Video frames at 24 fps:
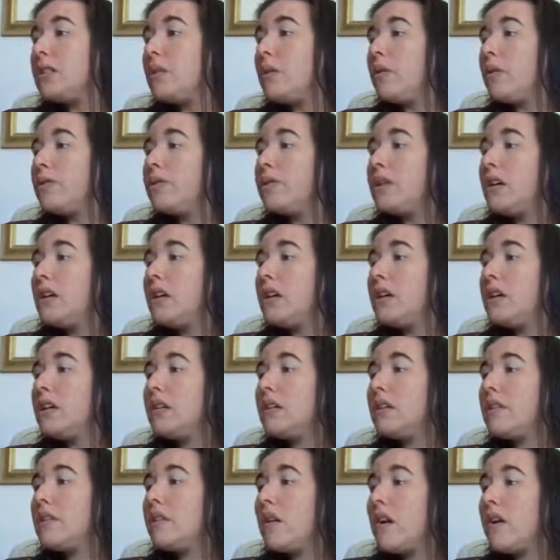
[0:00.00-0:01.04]
So we've
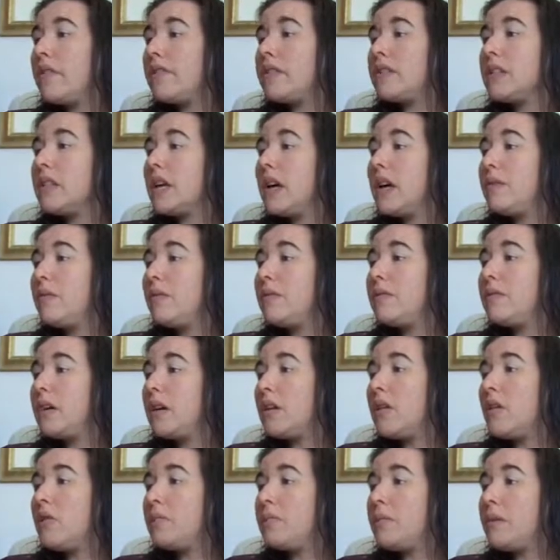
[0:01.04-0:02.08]
done Craft Escape, we've
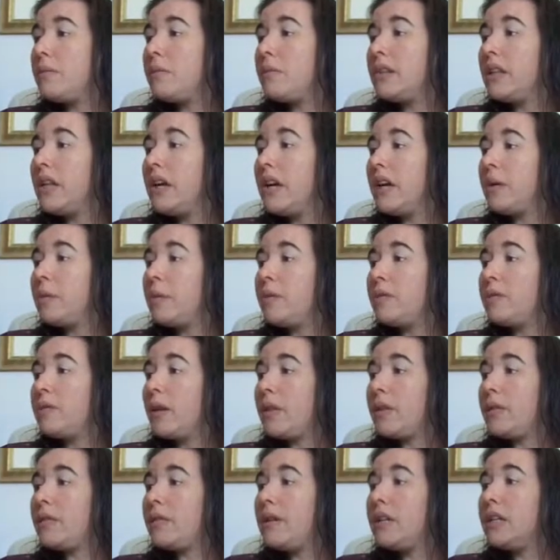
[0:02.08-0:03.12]
done Old Memory Lane, we've
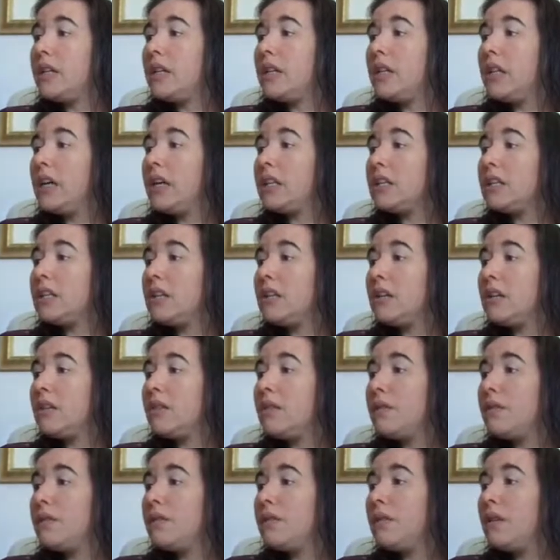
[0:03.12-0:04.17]
done Thread
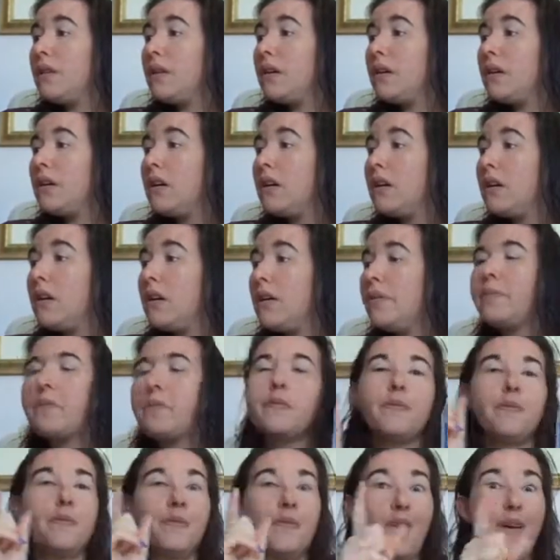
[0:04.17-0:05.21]
Collective.
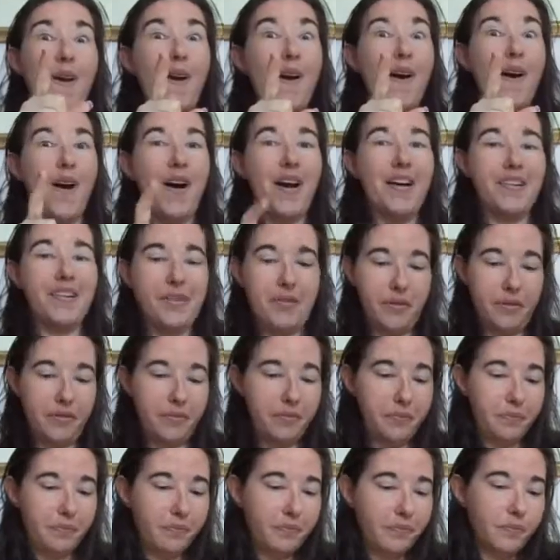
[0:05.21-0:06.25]
I
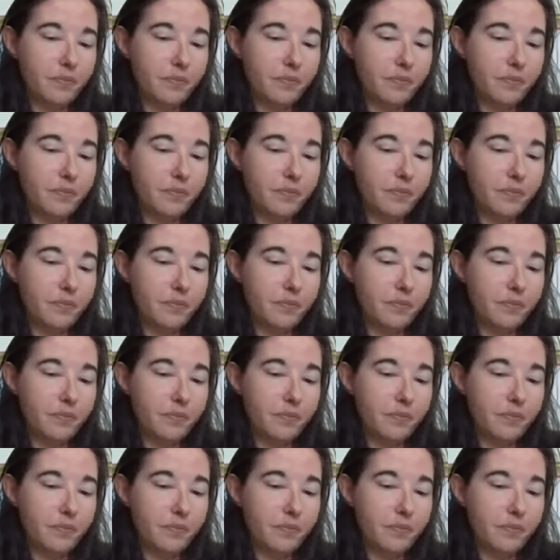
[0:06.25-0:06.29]
know.